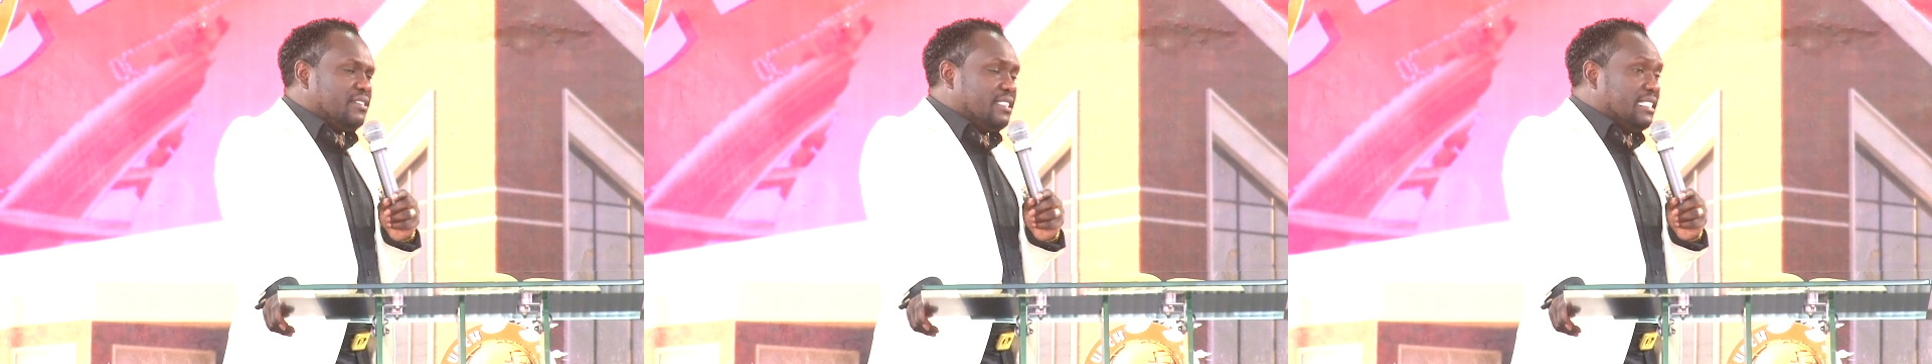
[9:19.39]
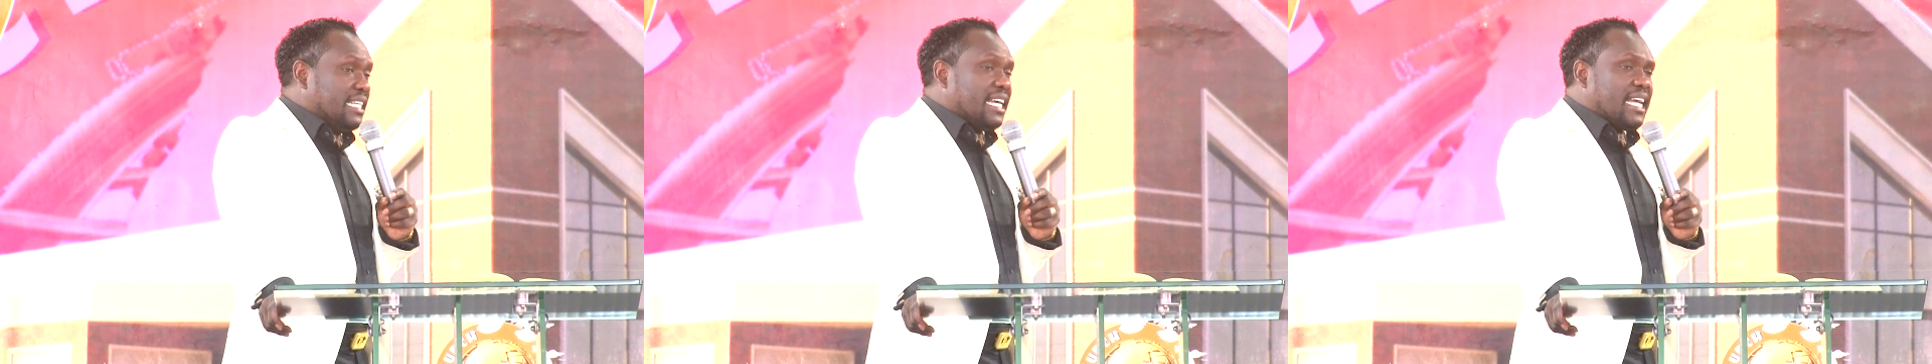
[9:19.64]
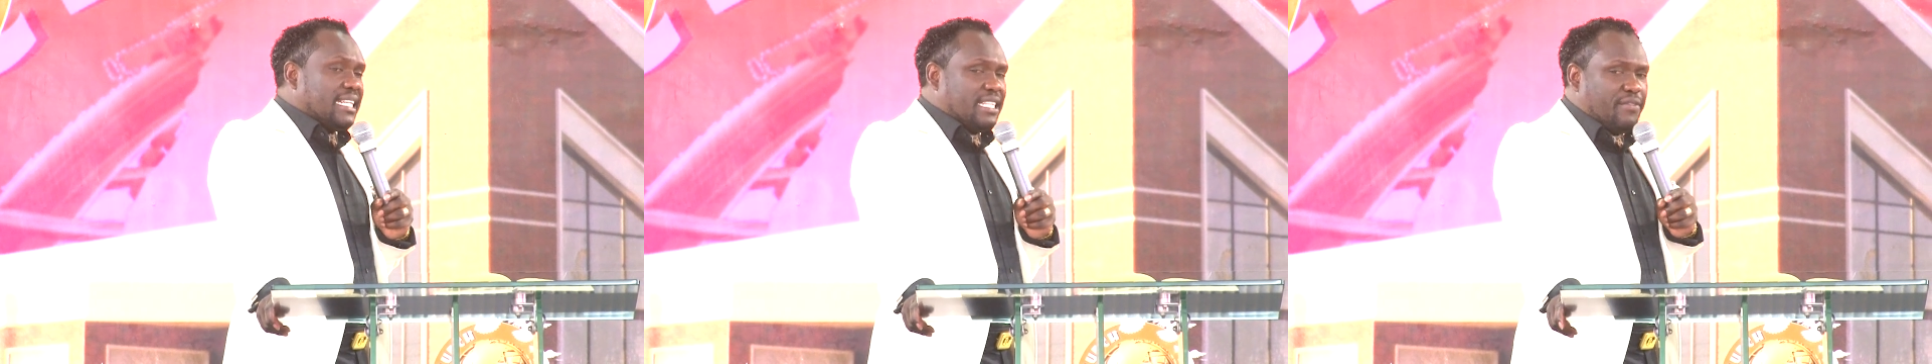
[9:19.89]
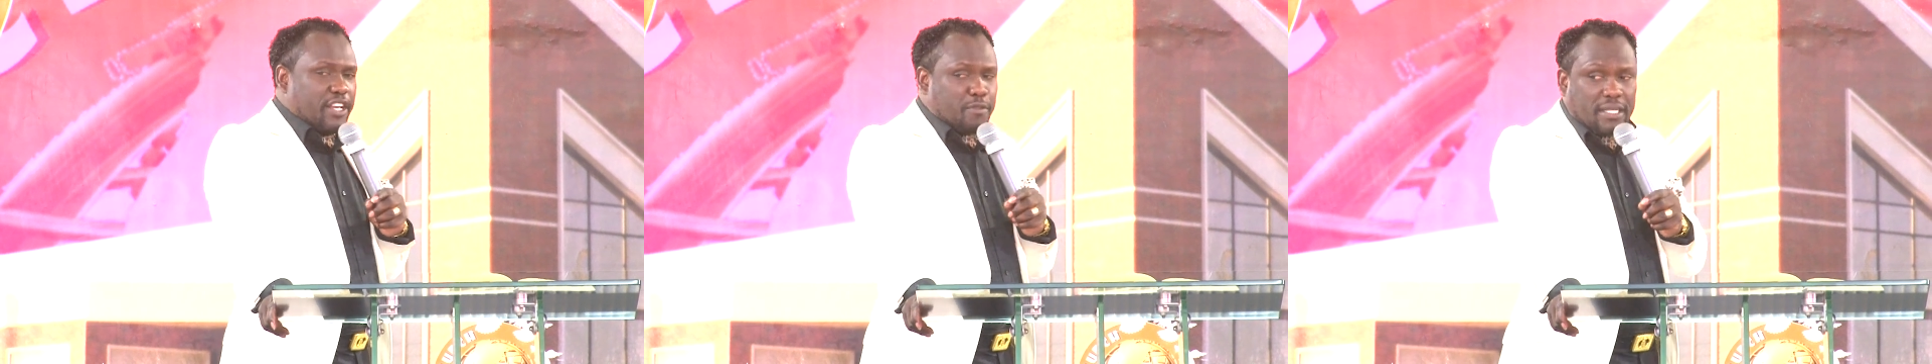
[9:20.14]

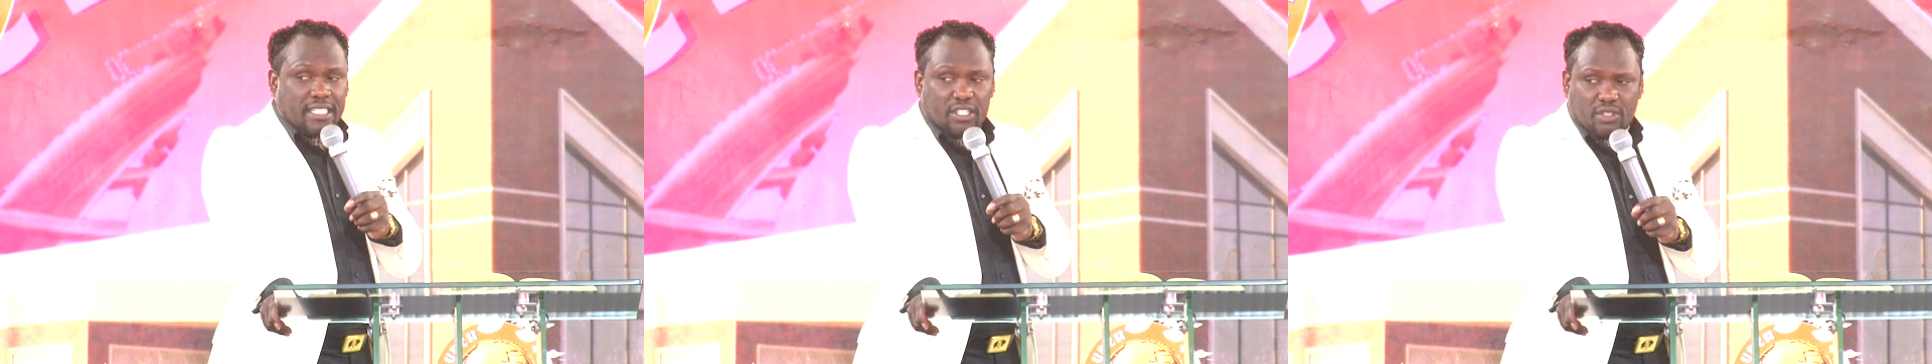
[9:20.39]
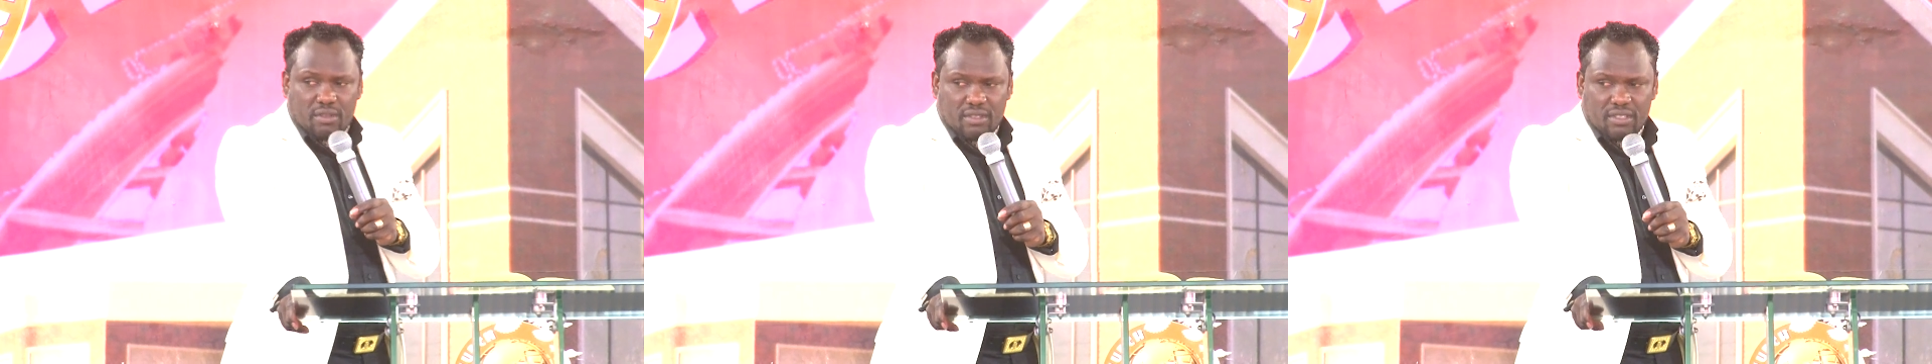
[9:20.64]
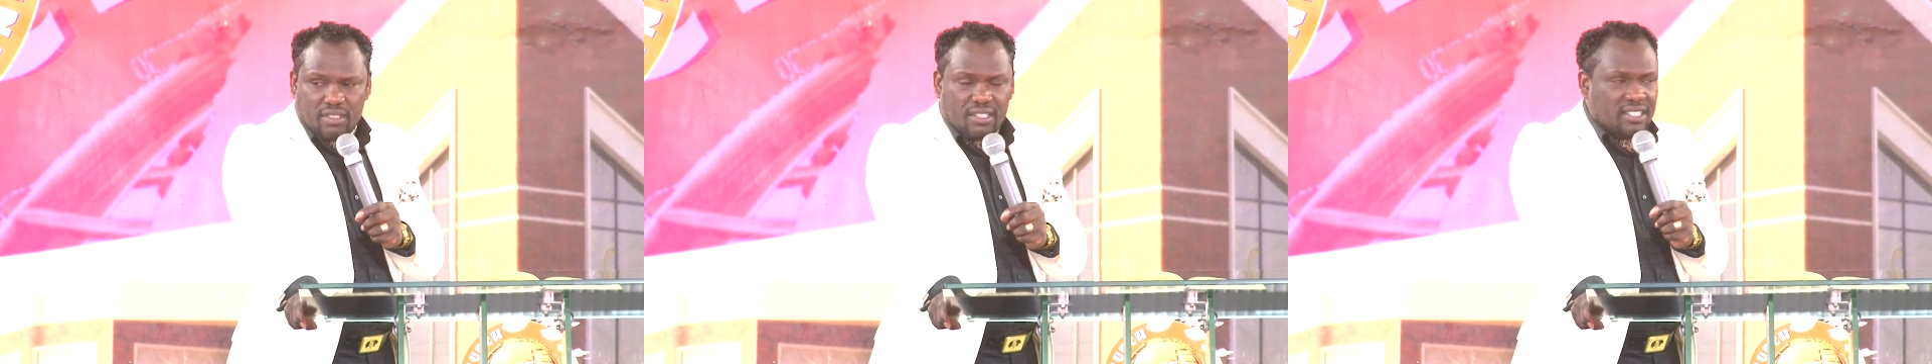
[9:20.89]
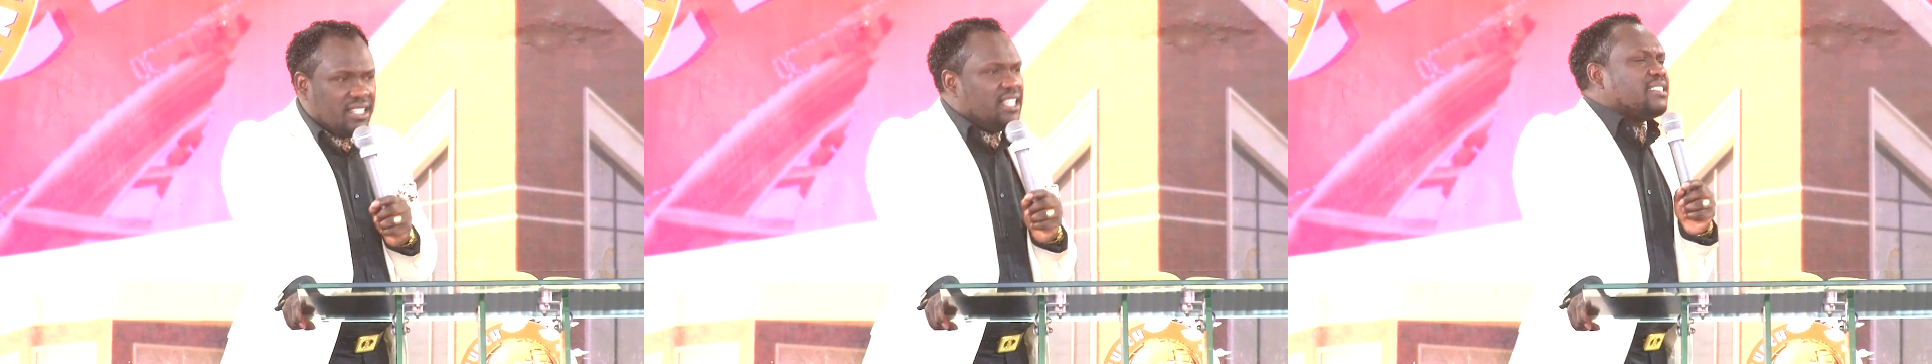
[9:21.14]
negative expectation
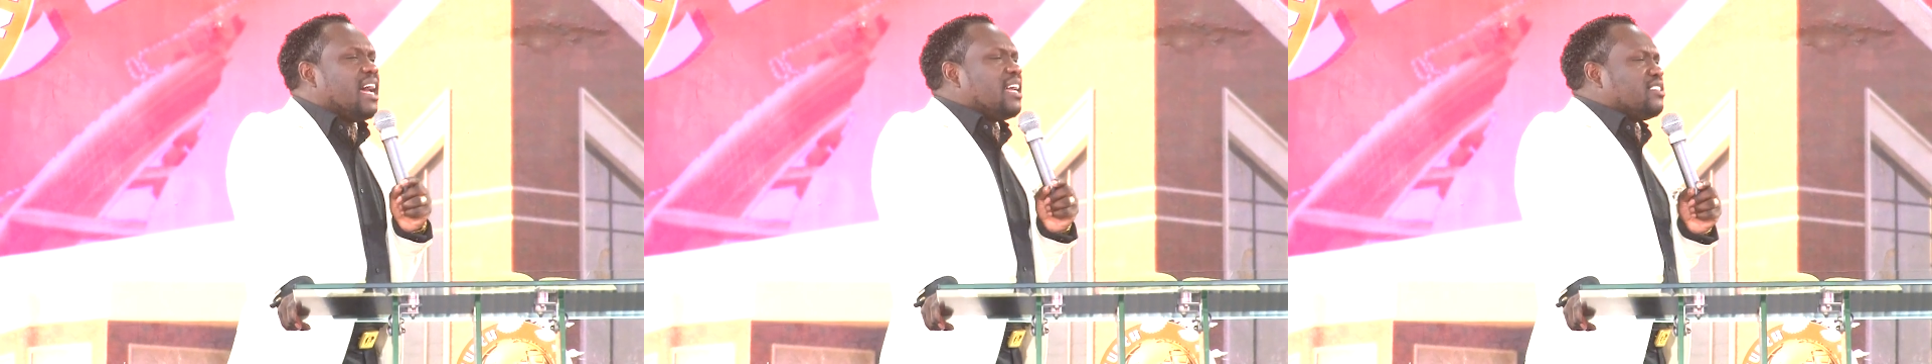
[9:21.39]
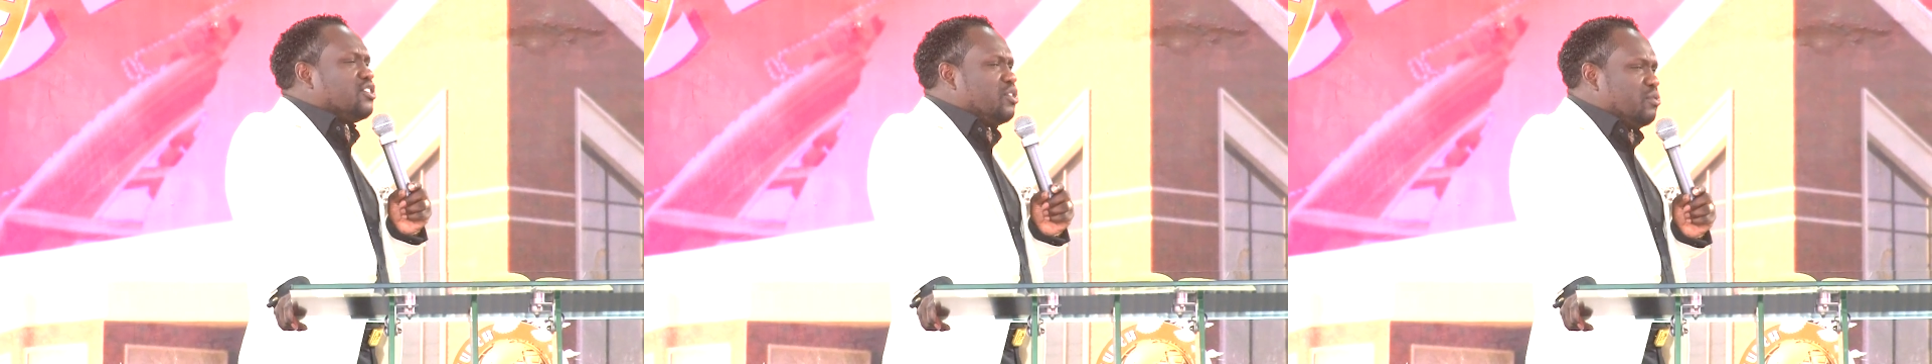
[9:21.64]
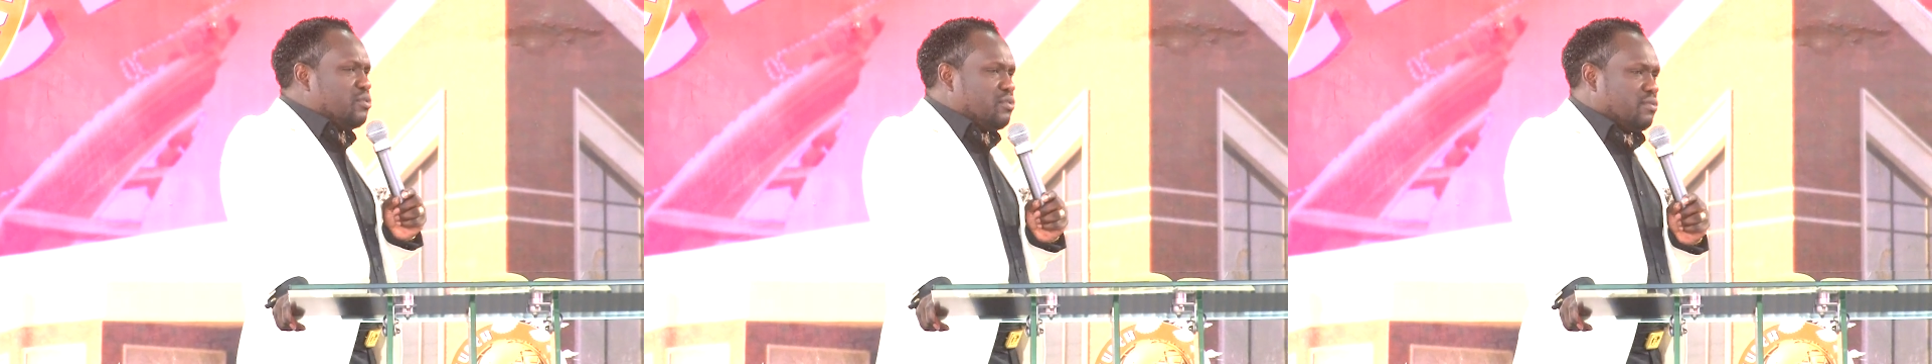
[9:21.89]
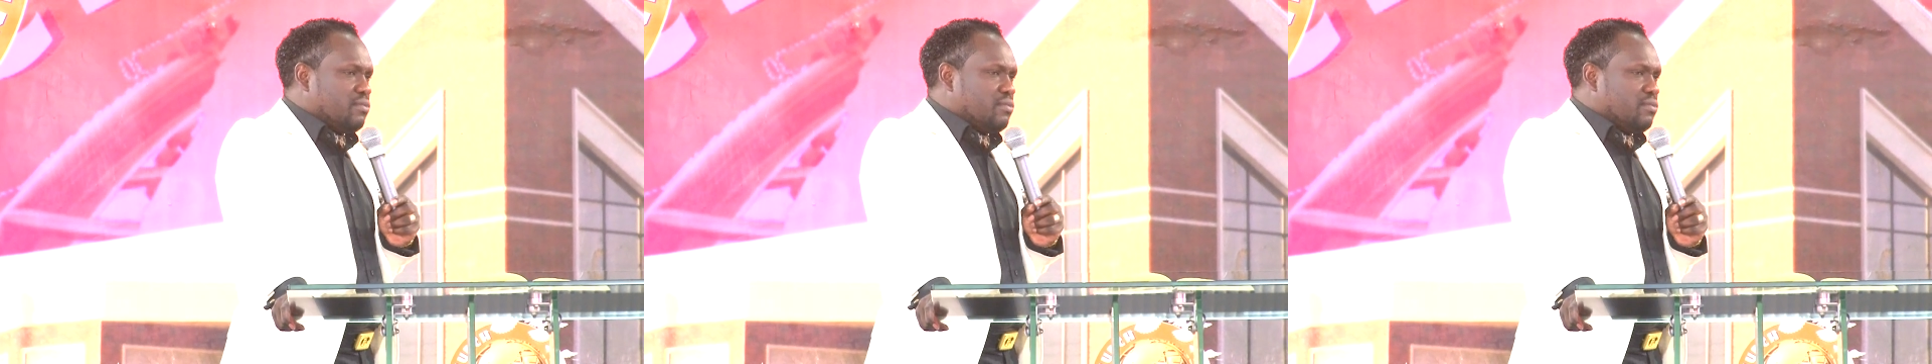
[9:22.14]
is attitude.